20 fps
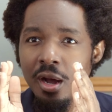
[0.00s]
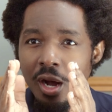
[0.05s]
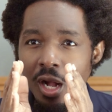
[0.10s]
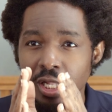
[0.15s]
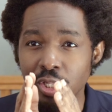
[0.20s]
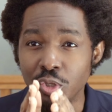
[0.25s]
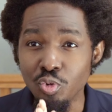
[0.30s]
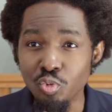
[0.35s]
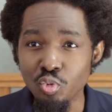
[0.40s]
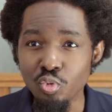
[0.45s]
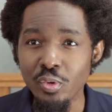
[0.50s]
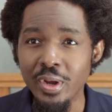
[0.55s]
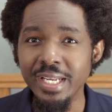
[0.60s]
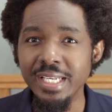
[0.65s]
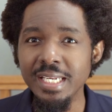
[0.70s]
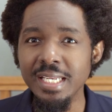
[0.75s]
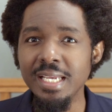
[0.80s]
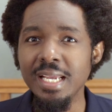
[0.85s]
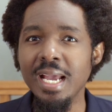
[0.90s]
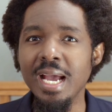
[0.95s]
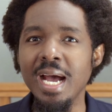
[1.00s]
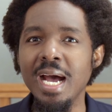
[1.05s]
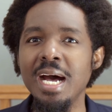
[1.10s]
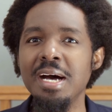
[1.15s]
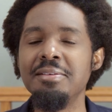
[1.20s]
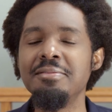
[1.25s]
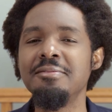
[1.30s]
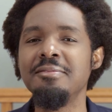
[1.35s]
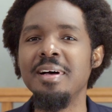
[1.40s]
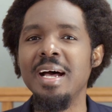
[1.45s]
already
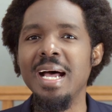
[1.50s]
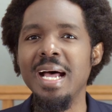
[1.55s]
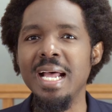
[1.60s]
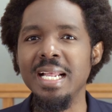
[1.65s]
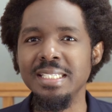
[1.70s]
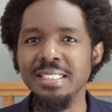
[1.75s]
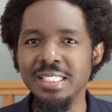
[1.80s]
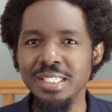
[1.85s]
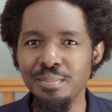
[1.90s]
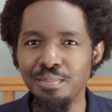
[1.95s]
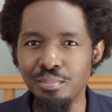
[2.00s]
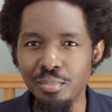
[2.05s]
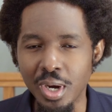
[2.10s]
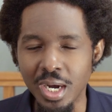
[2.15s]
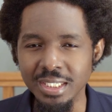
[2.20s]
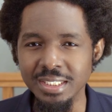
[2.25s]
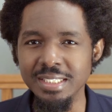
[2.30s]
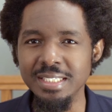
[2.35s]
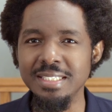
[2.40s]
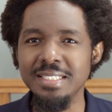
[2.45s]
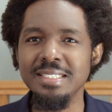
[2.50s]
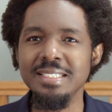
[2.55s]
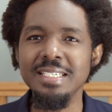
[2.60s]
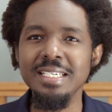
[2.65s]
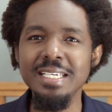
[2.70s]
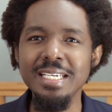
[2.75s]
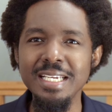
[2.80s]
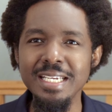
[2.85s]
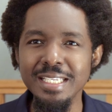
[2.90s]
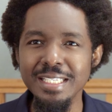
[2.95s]
have antibodies
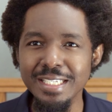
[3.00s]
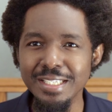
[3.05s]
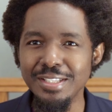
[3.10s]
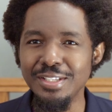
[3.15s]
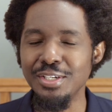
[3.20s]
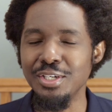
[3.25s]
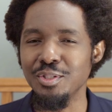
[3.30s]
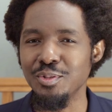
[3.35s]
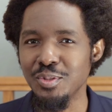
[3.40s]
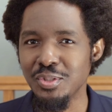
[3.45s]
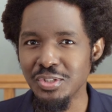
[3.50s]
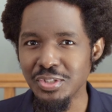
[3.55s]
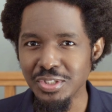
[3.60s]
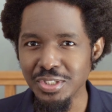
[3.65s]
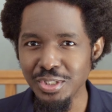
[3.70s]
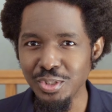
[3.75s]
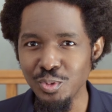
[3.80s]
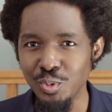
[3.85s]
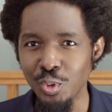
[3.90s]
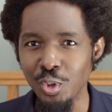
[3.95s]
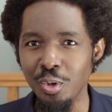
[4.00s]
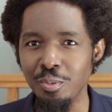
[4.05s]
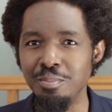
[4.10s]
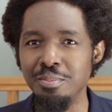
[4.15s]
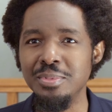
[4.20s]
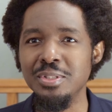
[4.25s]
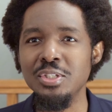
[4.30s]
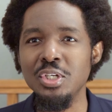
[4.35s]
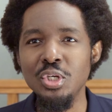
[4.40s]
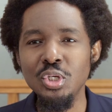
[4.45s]
in their
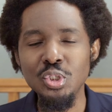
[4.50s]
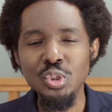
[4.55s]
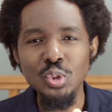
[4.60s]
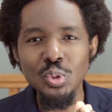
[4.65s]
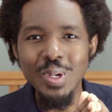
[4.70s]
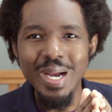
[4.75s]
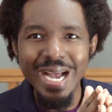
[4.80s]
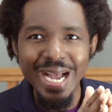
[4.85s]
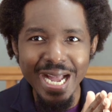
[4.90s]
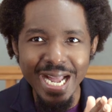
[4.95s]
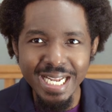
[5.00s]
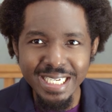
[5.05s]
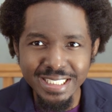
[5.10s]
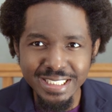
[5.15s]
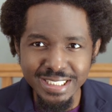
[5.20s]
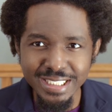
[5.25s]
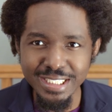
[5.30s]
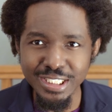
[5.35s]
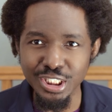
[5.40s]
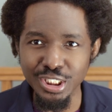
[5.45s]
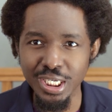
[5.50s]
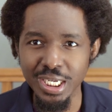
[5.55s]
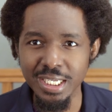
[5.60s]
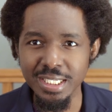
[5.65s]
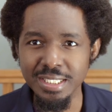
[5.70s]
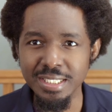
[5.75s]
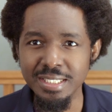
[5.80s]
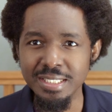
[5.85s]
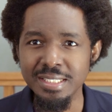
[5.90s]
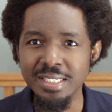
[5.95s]
serums to
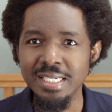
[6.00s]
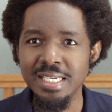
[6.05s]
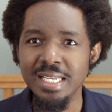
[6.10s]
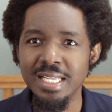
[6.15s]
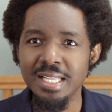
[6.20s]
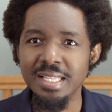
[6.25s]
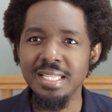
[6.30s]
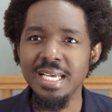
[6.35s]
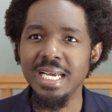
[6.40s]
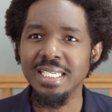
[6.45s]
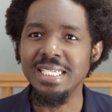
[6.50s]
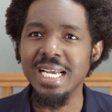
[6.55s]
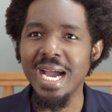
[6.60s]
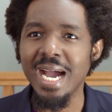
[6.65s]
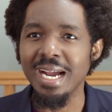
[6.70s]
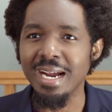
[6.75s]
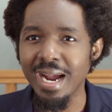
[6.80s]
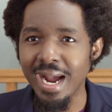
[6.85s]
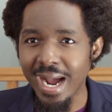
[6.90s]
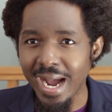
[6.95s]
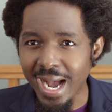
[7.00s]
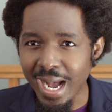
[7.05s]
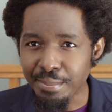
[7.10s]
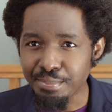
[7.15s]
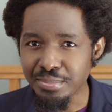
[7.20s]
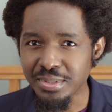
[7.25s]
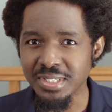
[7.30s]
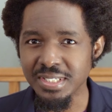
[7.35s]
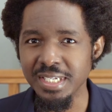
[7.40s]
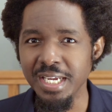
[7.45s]
antigen that are
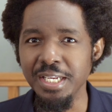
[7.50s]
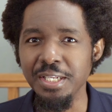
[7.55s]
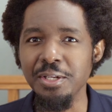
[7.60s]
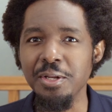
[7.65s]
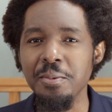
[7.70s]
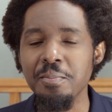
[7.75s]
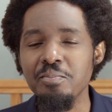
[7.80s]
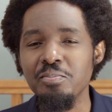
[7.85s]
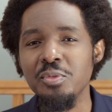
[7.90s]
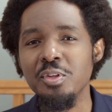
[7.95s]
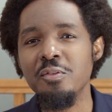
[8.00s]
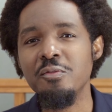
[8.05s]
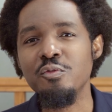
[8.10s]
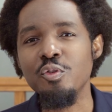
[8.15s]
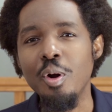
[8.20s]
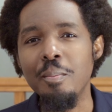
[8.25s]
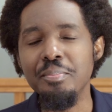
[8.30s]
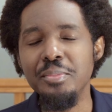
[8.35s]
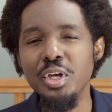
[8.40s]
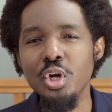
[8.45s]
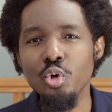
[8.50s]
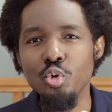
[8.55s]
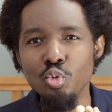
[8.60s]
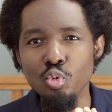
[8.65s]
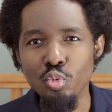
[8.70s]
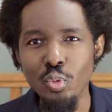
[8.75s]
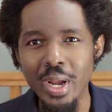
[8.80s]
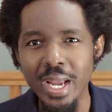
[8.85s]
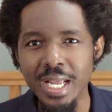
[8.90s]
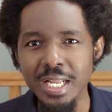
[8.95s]
absent from their
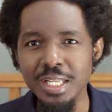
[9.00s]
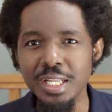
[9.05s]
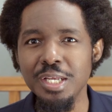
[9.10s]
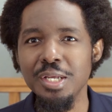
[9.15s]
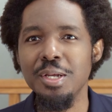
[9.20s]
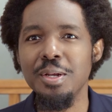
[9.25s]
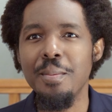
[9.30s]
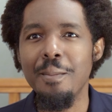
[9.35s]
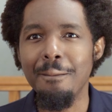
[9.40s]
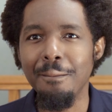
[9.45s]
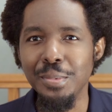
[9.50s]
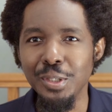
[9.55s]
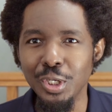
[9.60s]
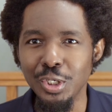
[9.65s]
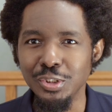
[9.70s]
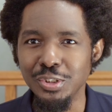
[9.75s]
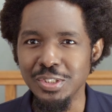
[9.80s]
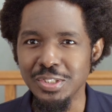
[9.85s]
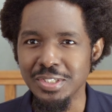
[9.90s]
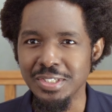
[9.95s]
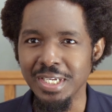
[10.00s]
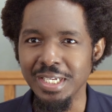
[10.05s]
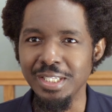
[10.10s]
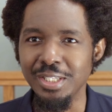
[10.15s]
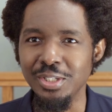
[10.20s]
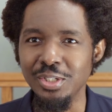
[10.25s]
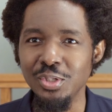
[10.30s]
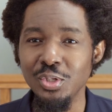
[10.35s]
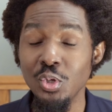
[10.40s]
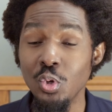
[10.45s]
red blood
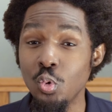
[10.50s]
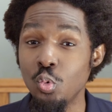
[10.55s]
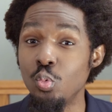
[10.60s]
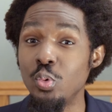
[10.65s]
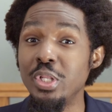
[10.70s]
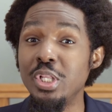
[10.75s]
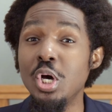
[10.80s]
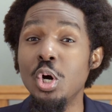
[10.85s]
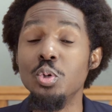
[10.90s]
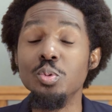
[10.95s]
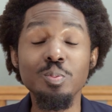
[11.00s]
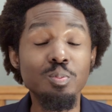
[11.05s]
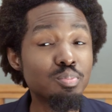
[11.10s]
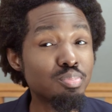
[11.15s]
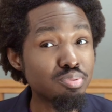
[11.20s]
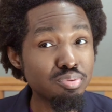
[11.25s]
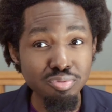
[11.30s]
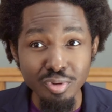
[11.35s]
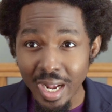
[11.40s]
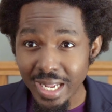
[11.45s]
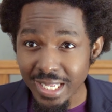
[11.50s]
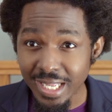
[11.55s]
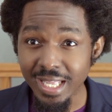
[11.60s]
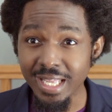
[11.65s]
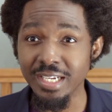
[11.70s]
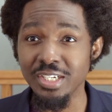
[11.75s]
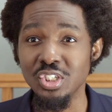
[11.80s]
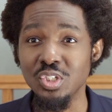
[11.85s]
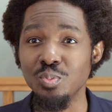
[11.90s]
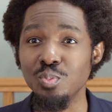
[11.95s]
cell without prior
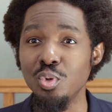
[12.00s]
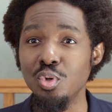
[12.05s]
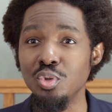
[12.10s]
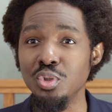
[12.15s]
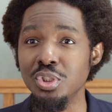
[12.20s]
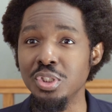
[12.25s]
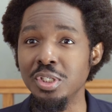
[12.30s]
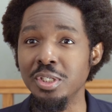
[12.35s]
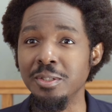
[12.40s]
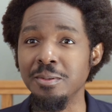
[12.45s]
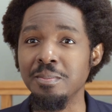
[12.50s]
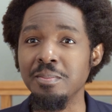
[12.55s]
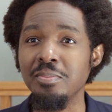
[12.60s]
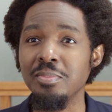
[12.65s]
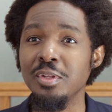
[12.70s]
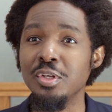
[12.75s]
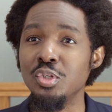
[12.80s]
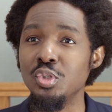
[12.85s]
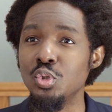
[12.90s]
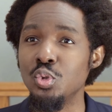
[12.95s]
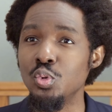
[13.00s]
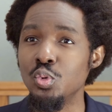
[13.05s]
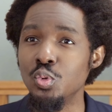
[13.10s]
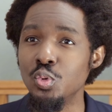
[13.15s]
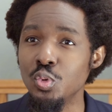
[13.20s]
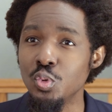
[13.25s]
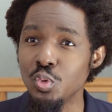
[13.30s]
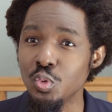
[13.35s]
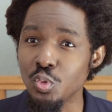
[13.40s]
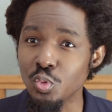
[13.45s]
exposure
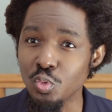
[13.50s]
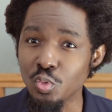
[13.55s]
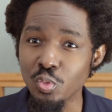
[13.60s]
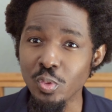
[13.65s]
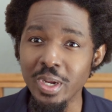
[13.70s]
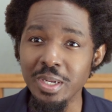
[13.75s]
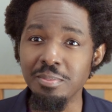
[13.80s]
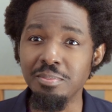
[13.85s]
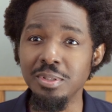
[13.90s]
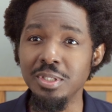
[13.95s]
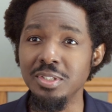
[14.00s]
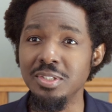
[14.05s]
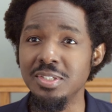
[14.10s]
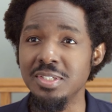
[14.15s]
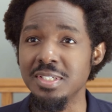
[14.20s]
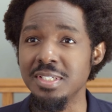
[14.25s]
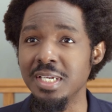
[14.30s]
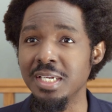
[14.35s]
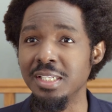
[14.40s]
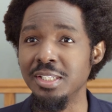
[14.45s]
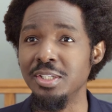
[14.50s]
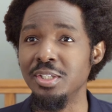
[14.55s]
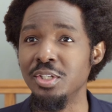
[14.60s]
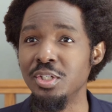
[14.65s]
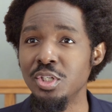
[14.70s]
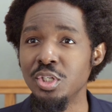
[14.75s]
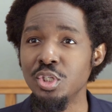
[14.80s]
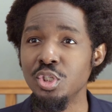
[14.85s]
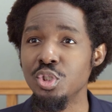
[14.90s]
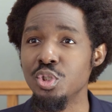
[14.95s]
to red blood cell
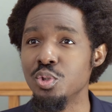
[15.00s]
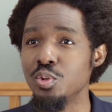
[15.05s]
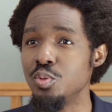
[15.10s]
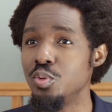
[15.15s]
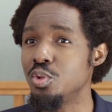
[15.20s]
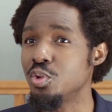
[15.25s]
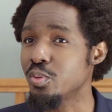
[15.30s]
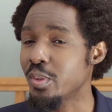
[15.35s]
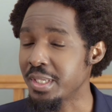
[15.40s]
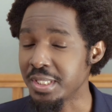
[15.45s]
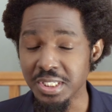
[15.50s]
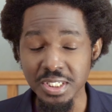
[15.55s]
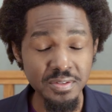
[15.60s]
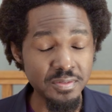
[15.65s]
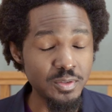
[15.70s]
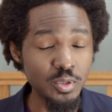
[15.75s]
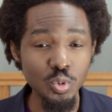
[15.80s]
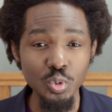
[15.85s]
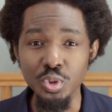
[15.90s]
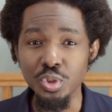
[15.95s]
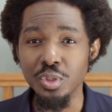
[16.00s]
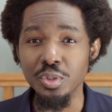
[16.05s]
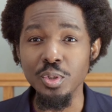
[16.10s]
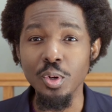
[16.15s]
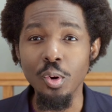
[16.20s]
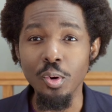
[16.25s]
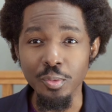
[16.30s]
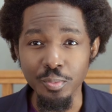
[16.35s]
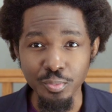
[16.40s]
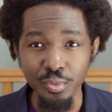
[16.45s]
through transfusion
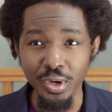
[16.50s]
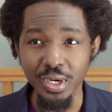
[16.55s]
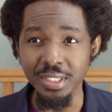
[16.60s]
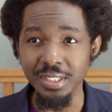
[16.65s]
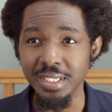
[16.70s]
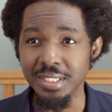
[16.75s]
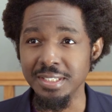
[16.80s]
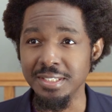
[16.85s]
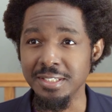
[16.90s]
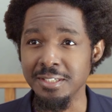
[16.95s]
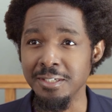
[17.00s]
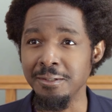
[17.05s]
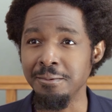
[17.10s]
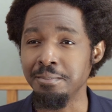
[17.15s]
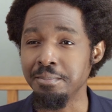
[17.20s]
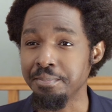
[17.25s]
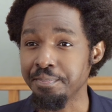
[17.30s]
or pregnancy.